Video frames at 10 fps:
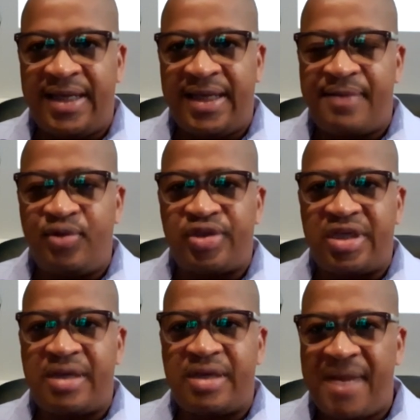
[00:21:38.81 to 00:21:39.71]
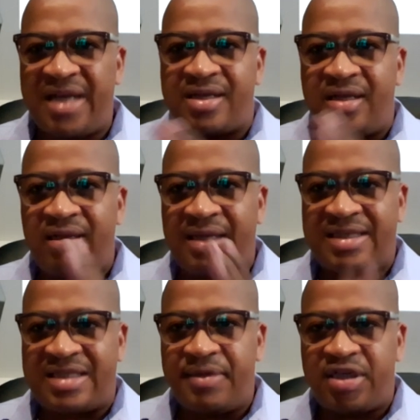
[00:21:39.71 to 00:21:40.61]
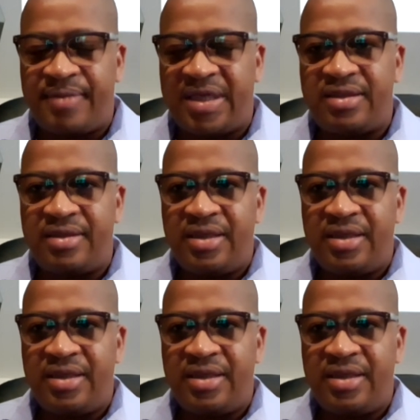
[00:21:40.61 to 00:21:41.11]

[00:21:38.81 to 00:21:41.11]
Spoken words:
I'm using the medical establishment